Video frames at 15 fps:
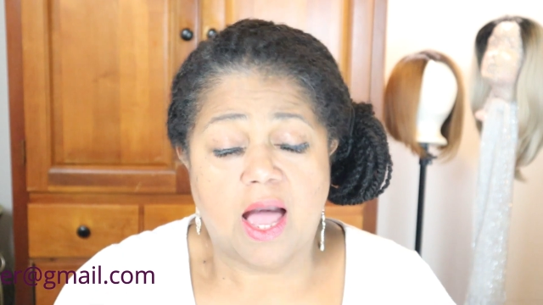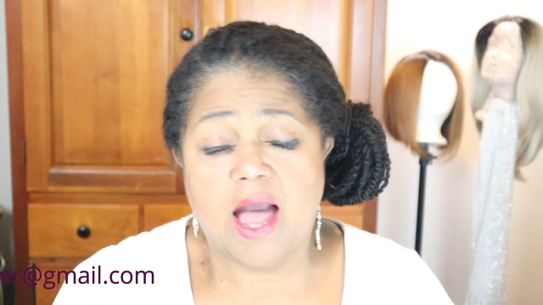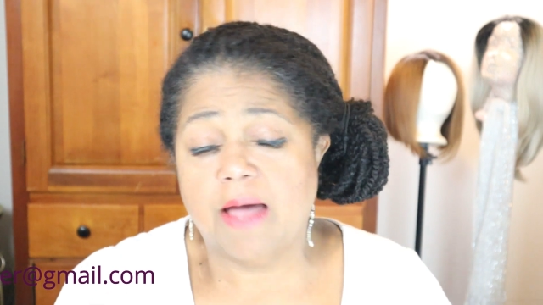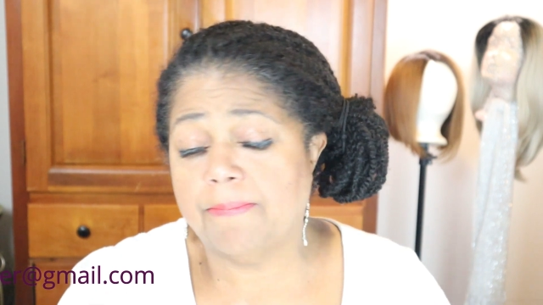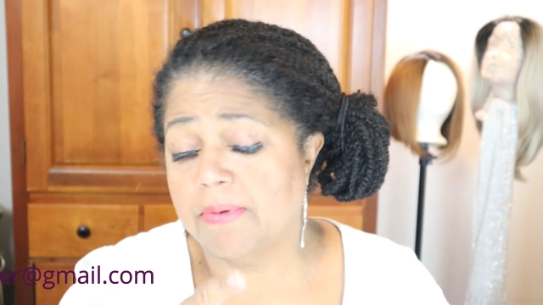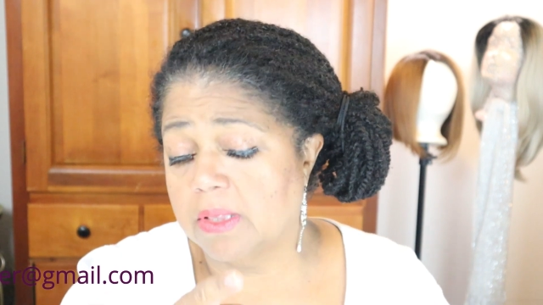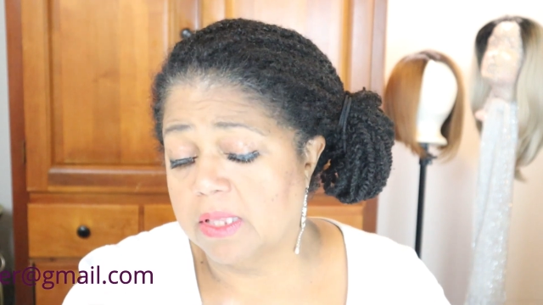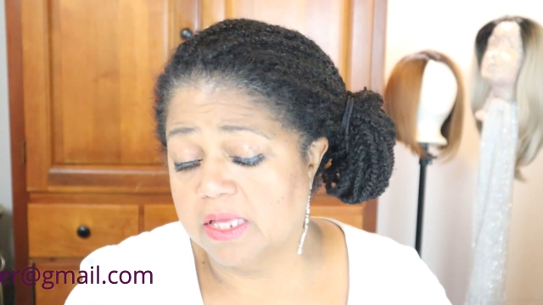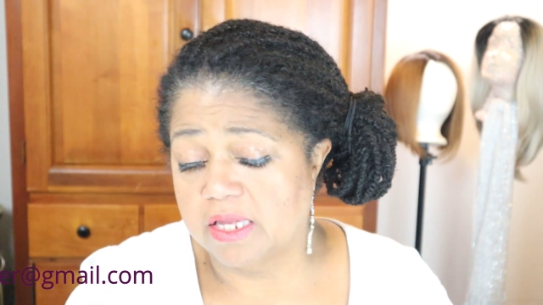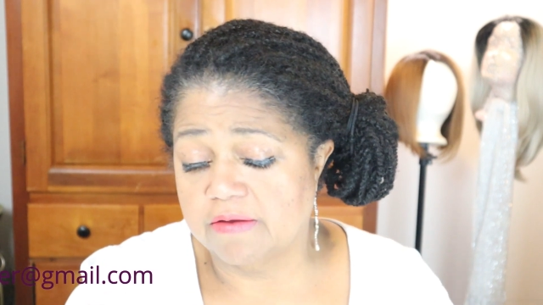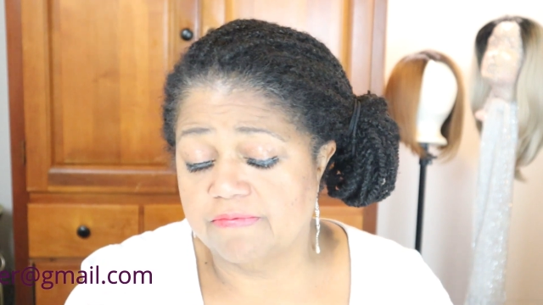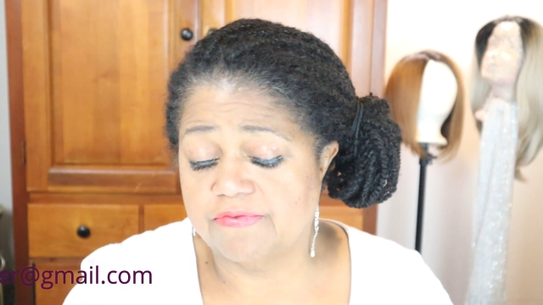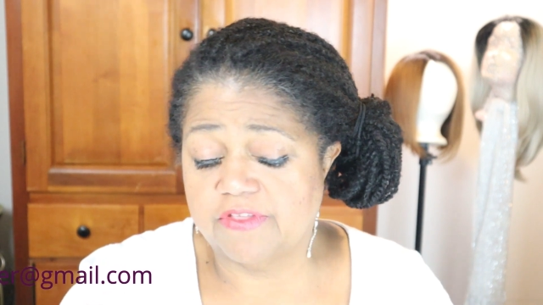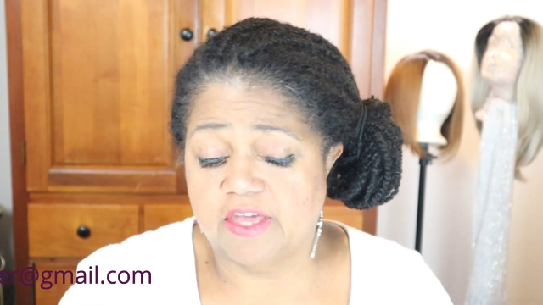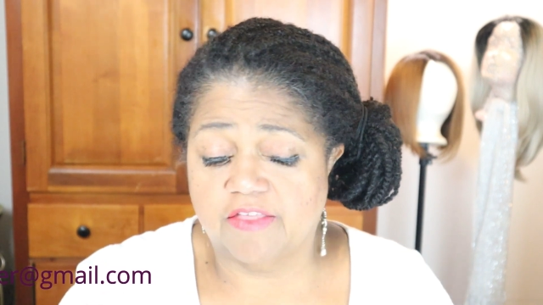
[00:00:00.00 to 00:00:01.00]
I
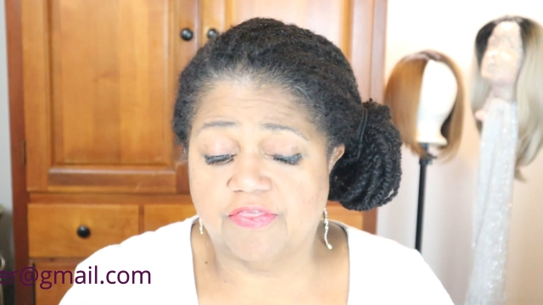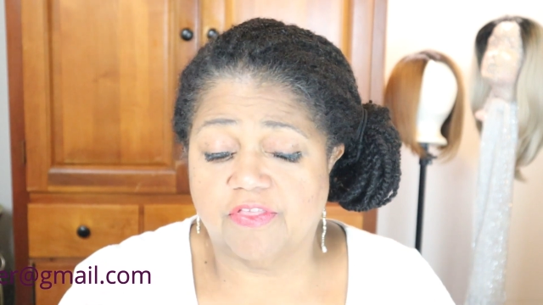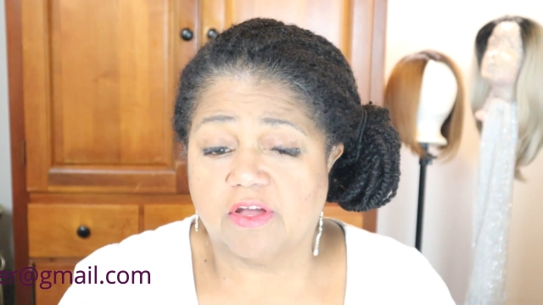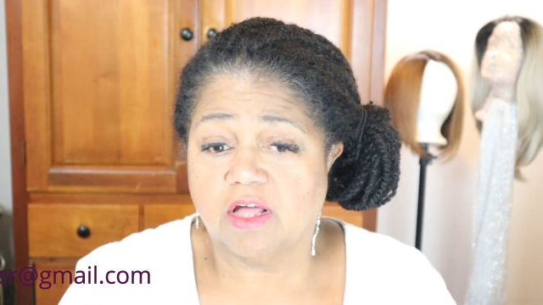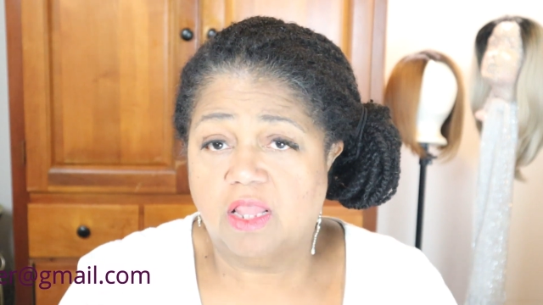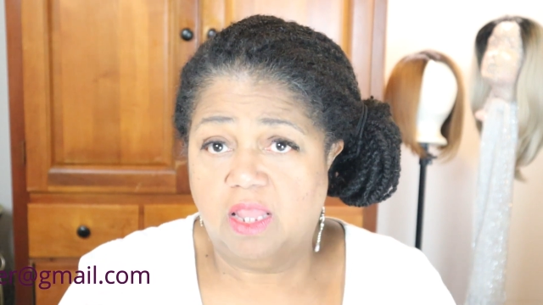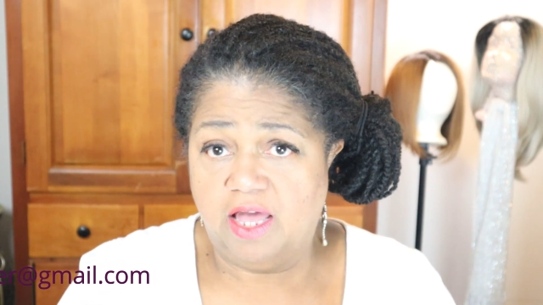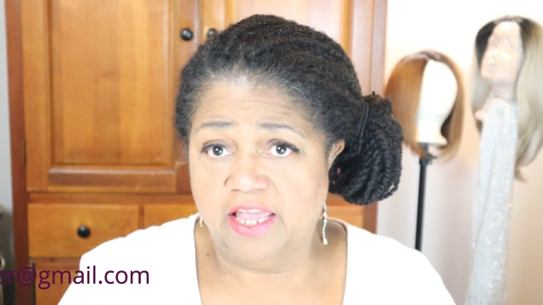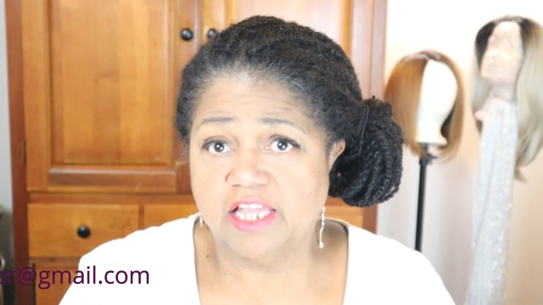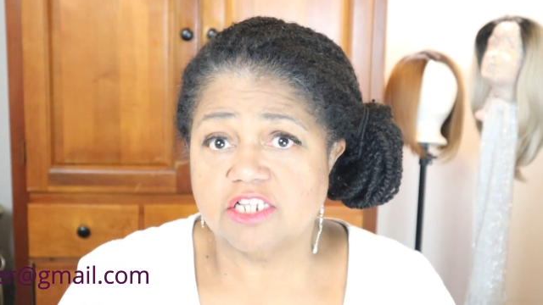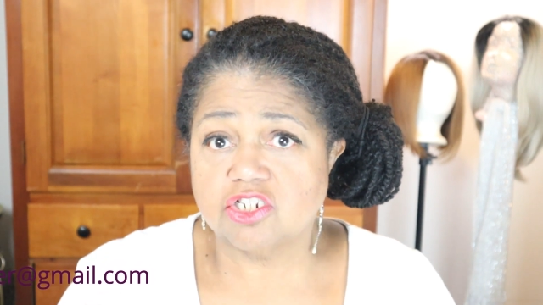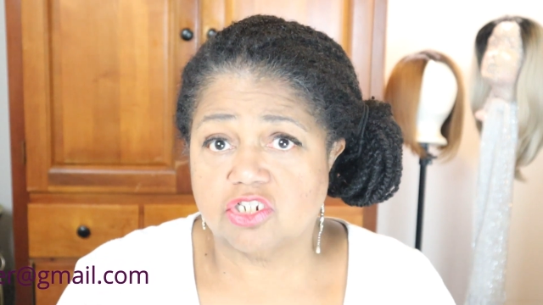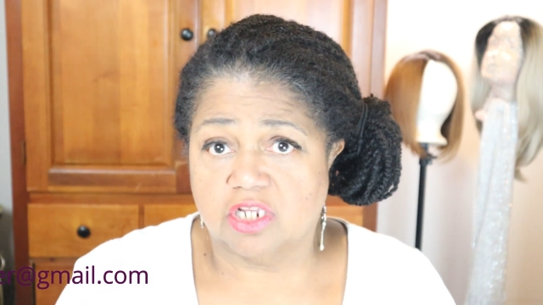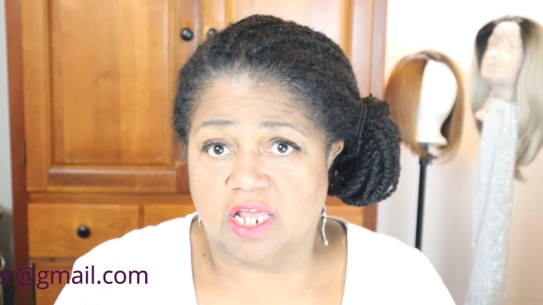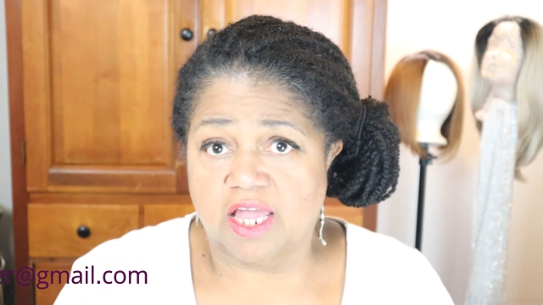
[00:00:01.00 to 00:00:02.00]
believe that the
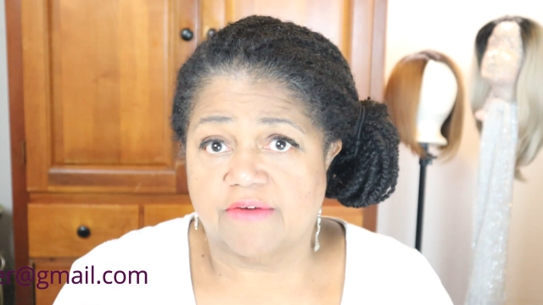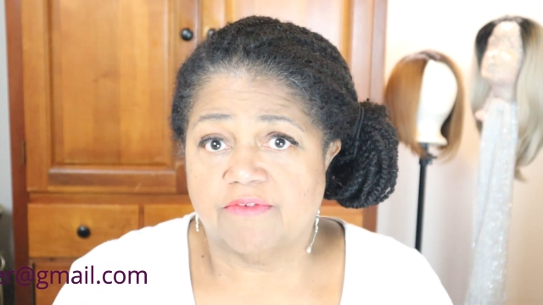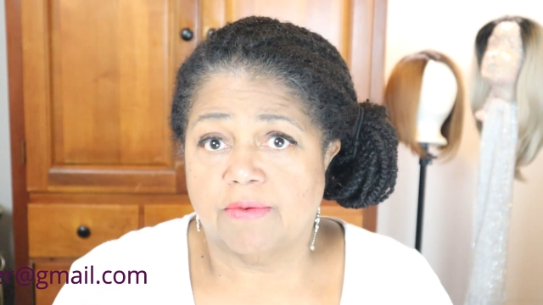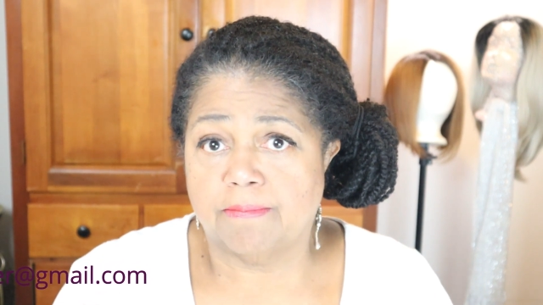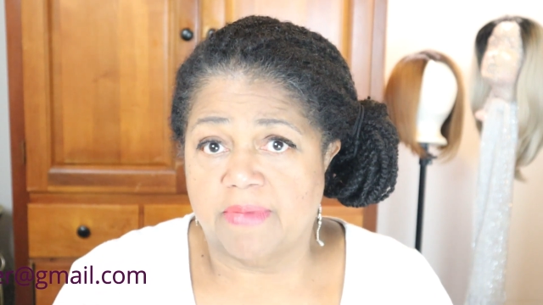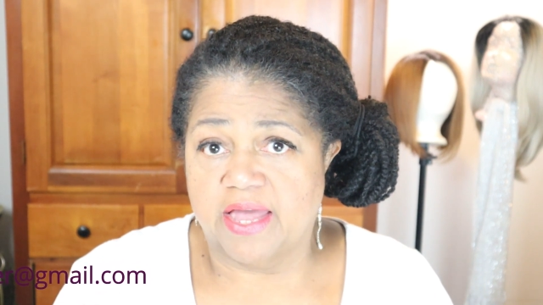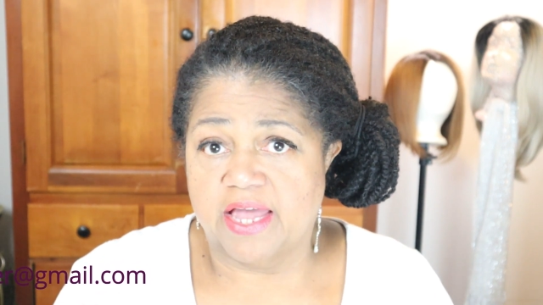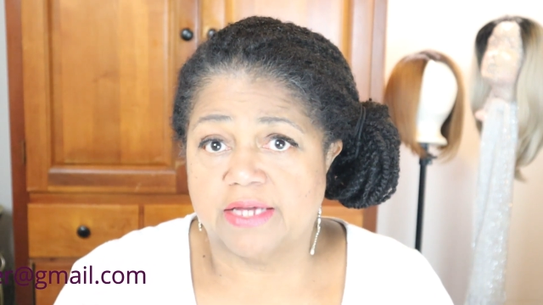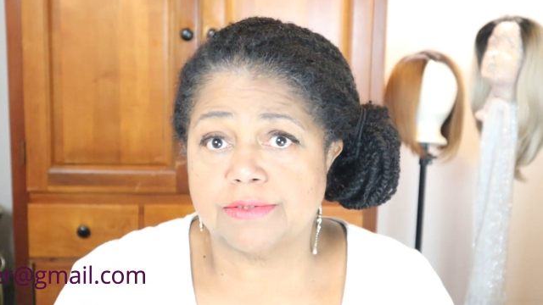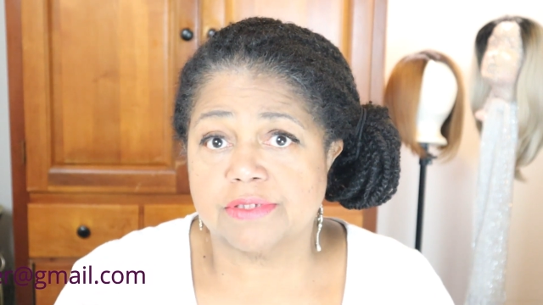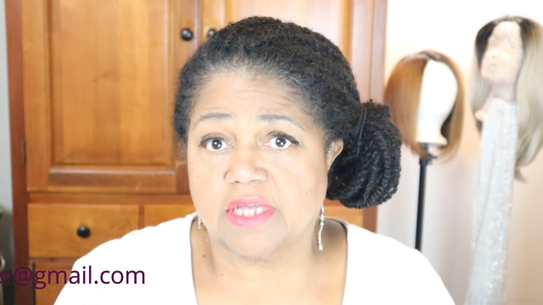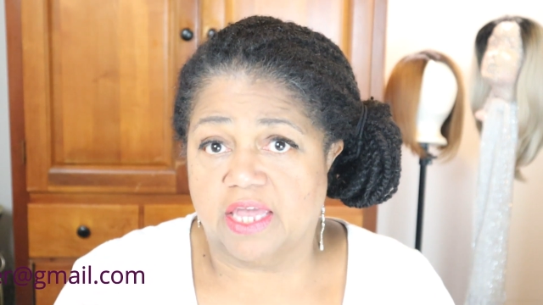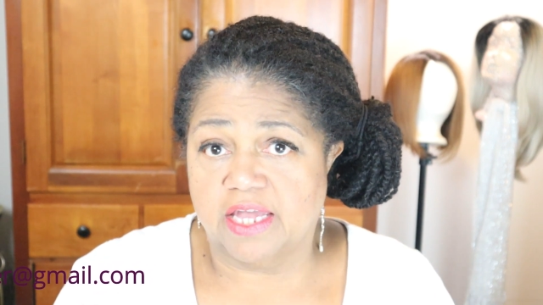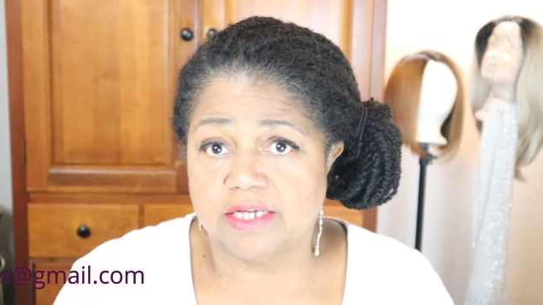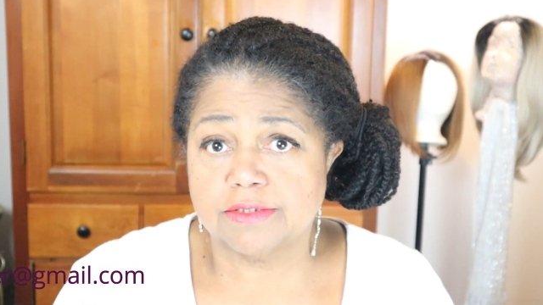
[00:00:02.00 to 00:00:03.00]
client should have a
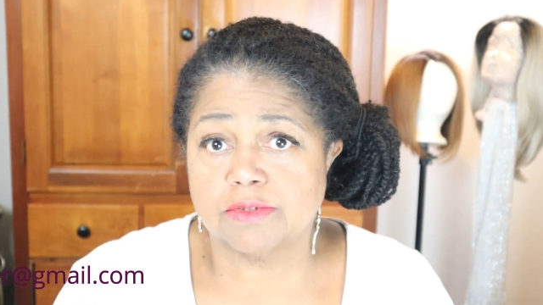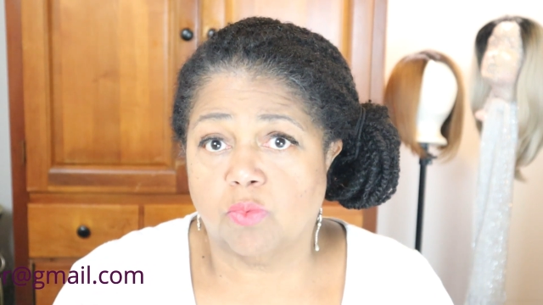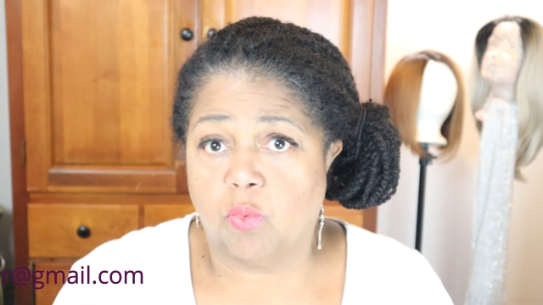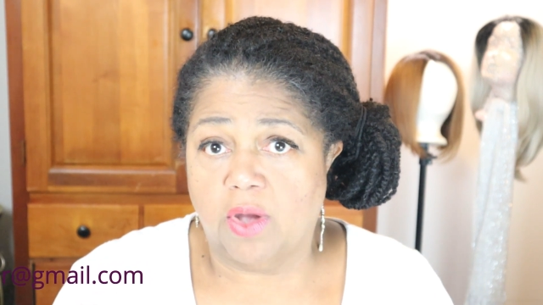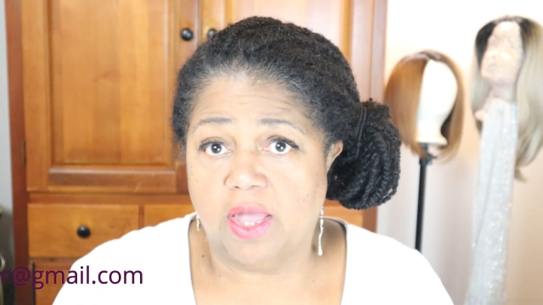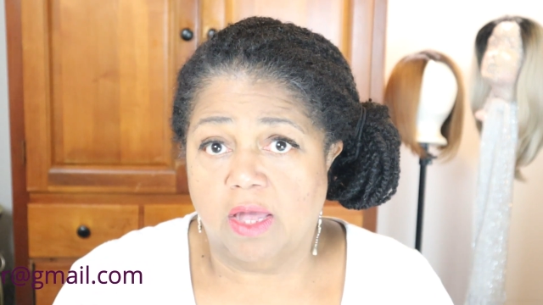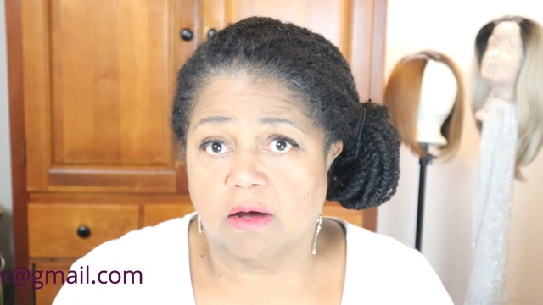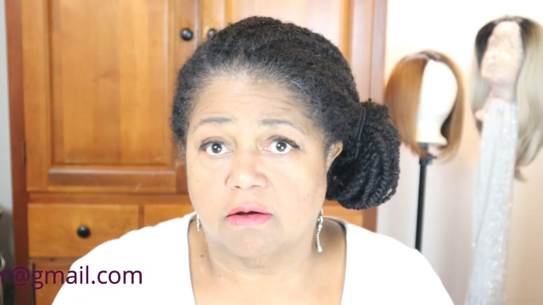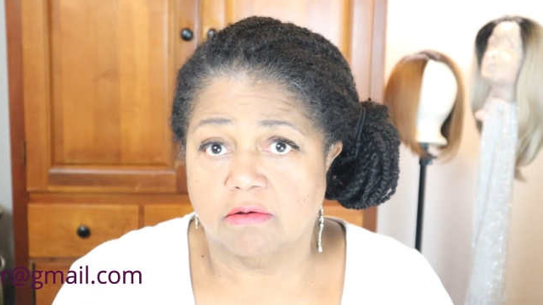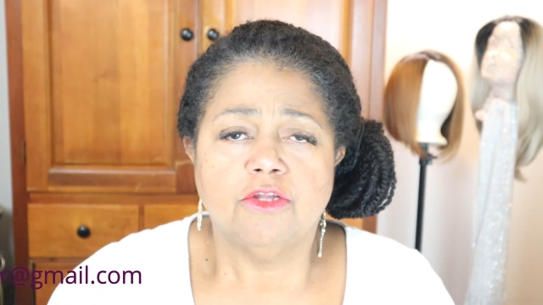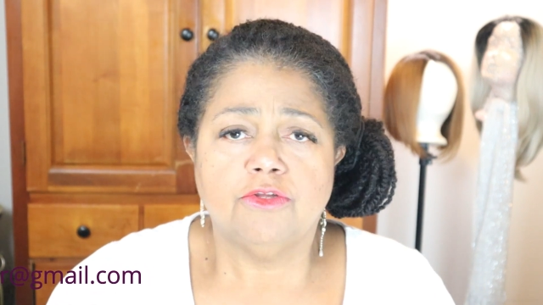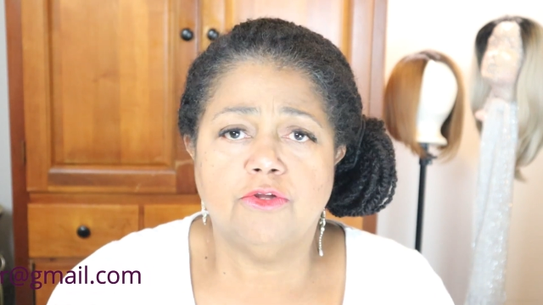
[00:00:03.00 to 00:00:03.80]
mask as well.